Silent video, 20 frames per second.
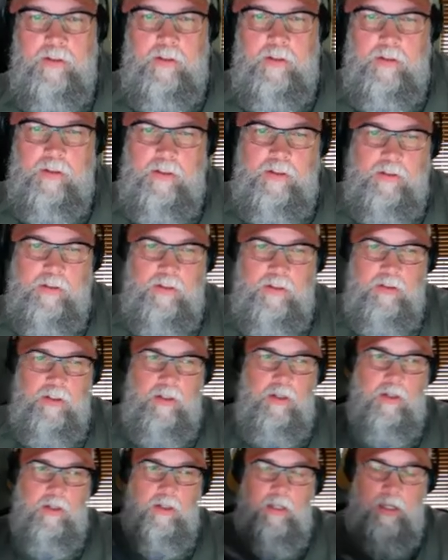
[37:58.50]
This is
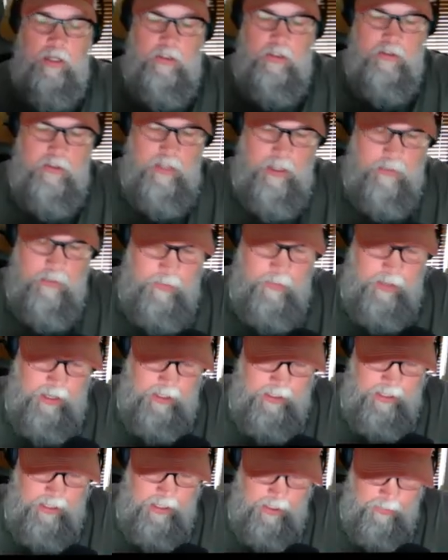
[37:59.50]
a guest named
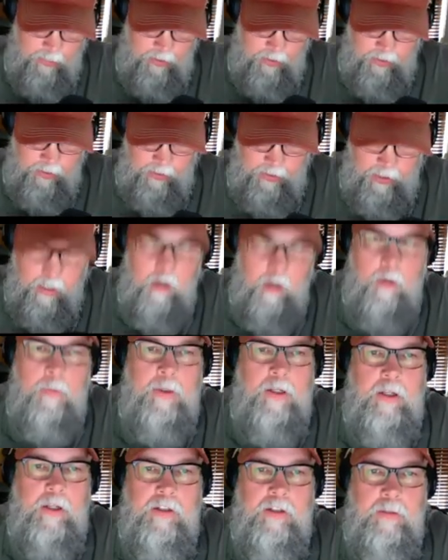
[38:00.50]
Brian Hammerlink. I hope
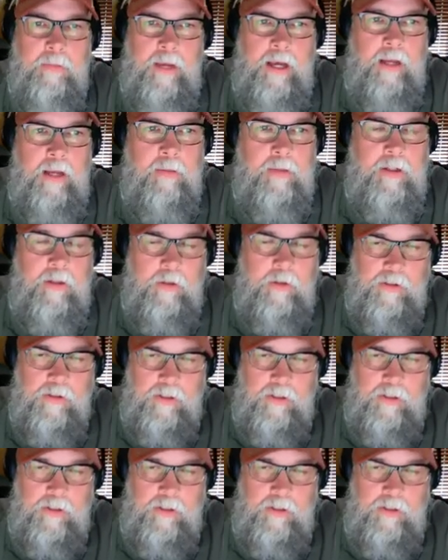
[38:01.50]
he doesn't mind me using